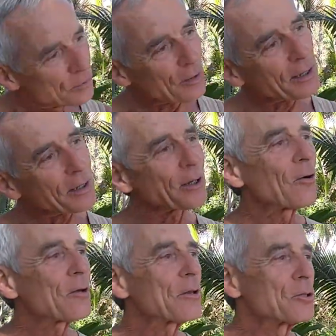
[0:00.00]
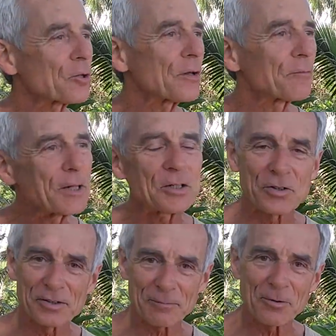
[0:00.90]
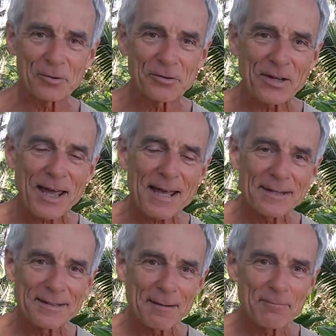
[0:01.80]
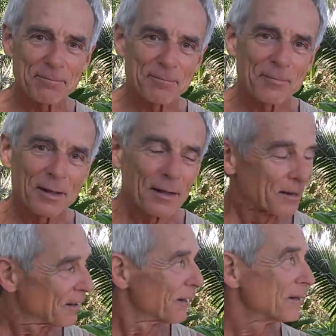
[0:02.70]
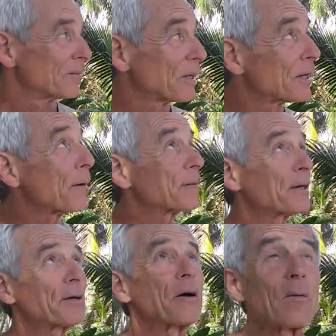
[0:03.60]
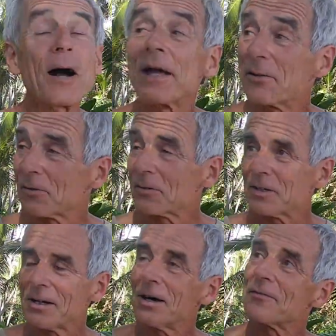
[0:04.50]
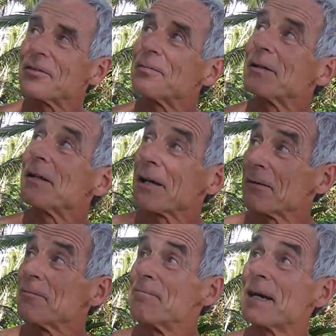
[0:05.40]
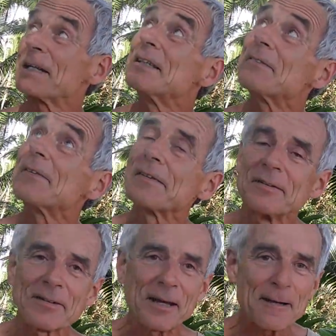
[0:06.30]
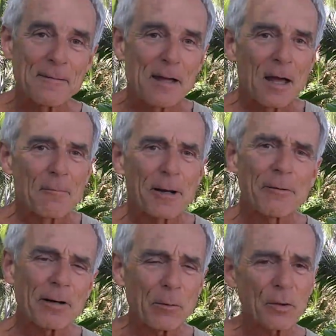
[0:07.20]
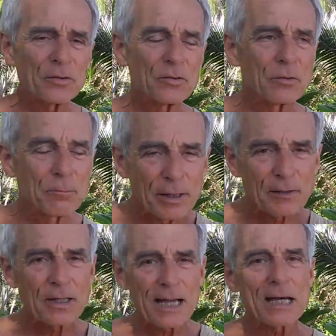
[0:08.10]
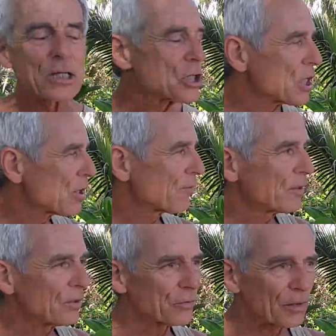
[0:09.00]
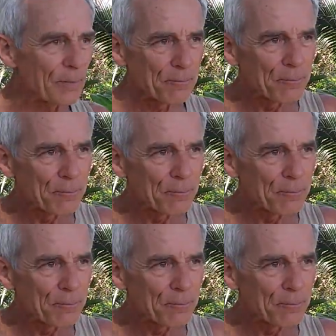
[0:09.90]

So I'm going to go and enjoy the beach some more today, and living it up here in Hawaii, took the day off. It's been like a magnificent day. But I really wanted to bring the energy of these